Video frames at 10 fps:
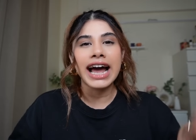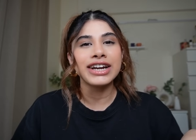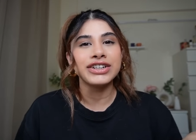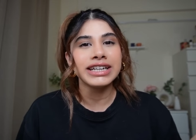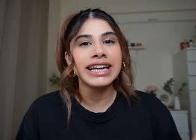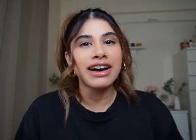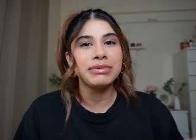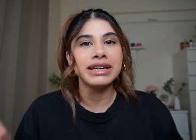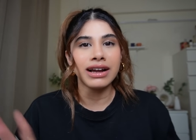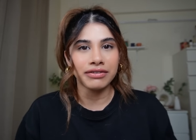I really have
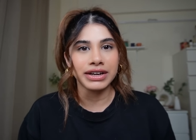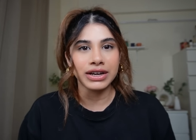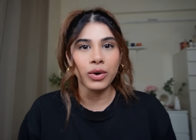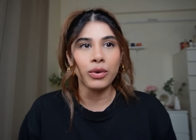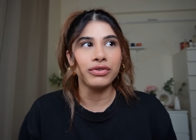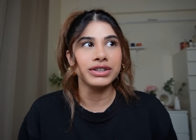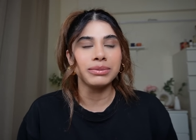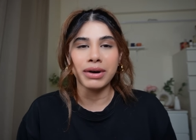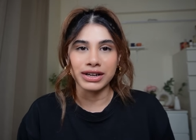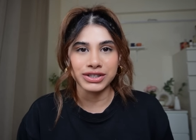been loving over the
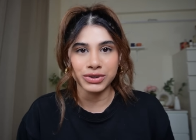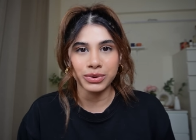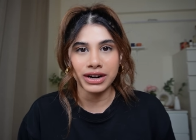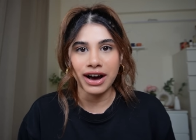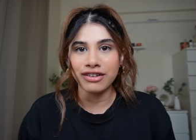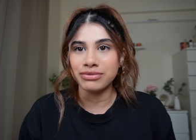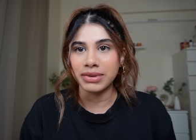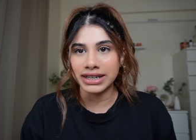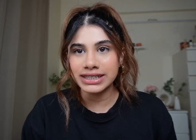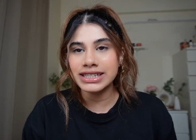past two and a half
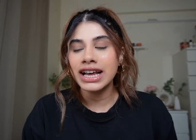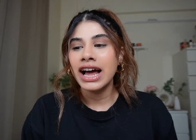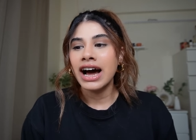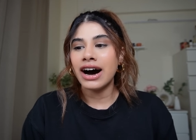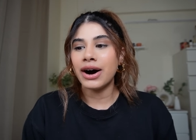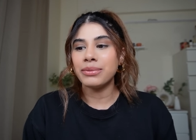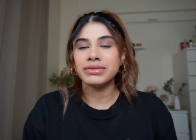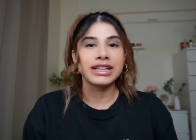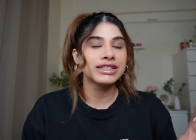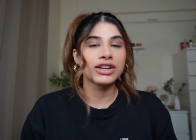months.
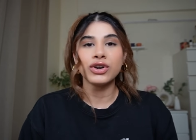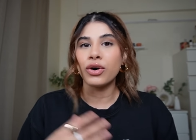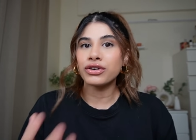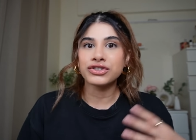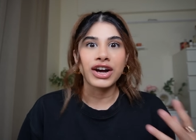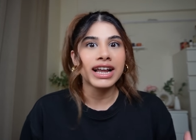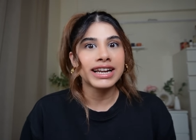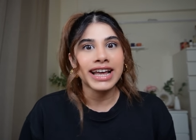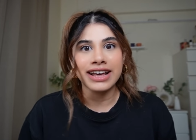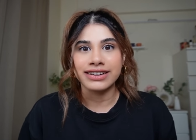Um, there's a lot of trial
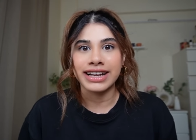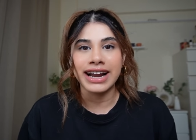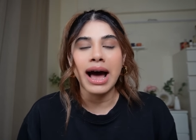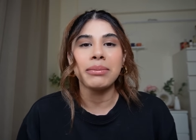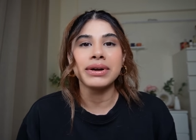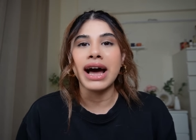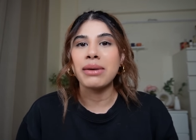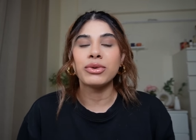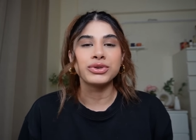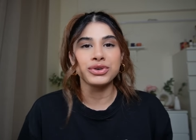and error that happened.
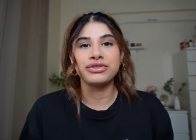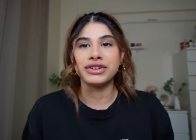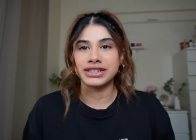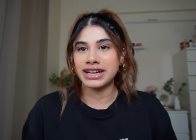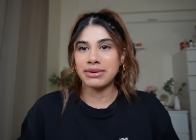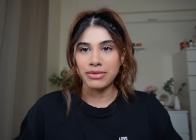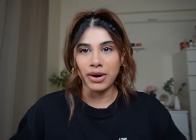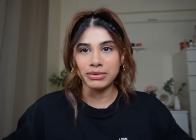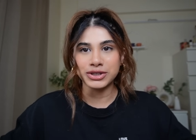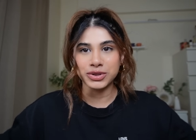I'm also a first time
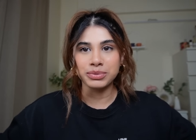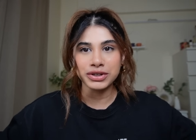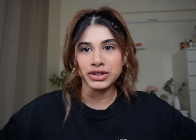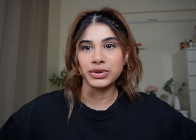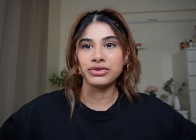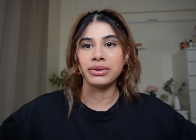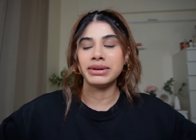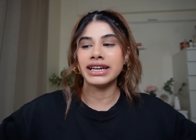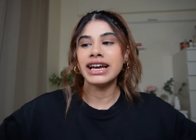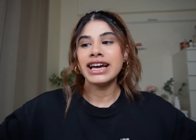mom. It's super new for
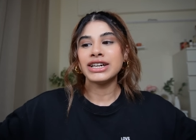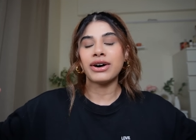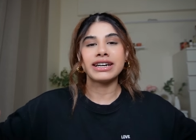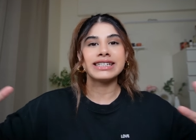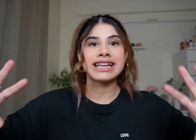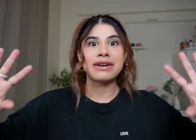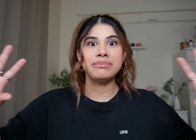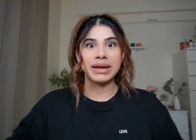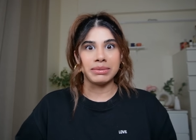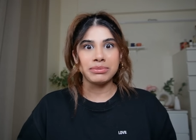me to
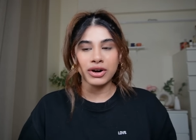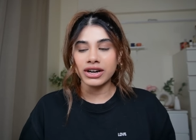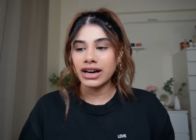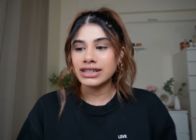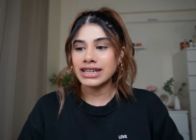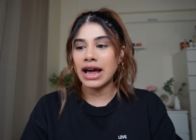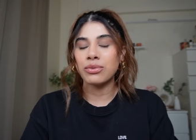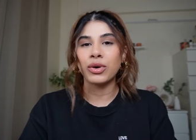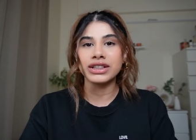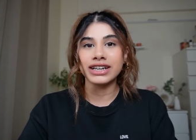understand baby products
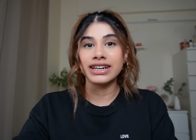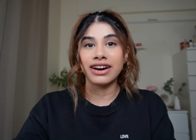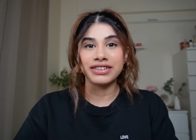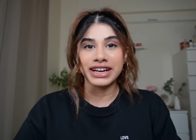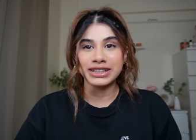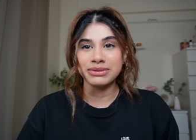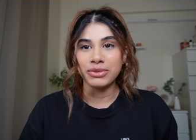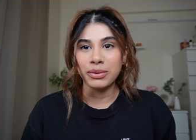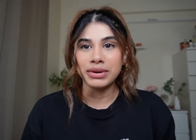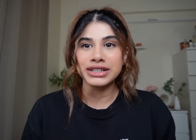and what they're loving at the
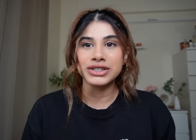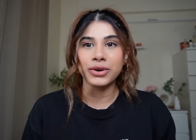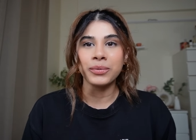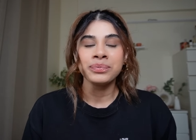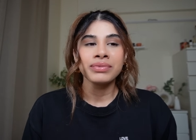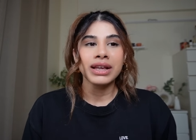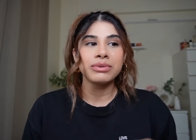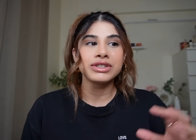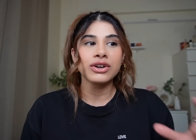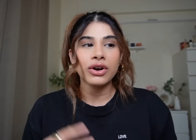moment. So it
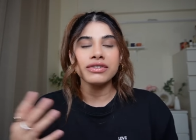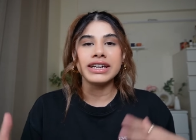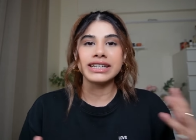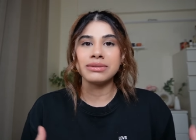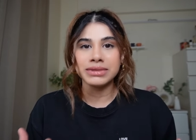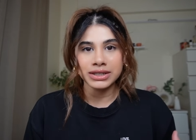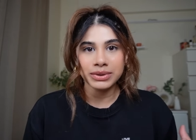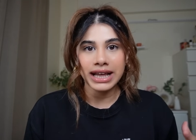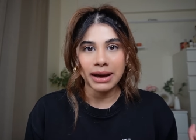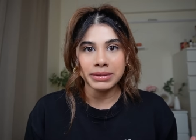was a lot of hit and miss
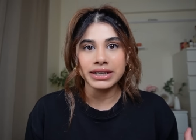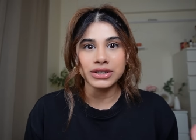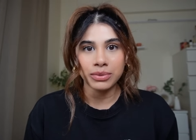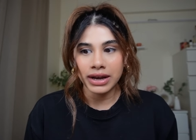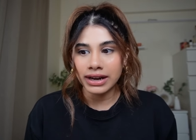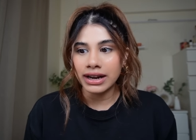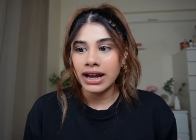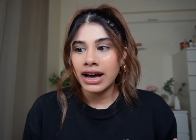with Abby as well.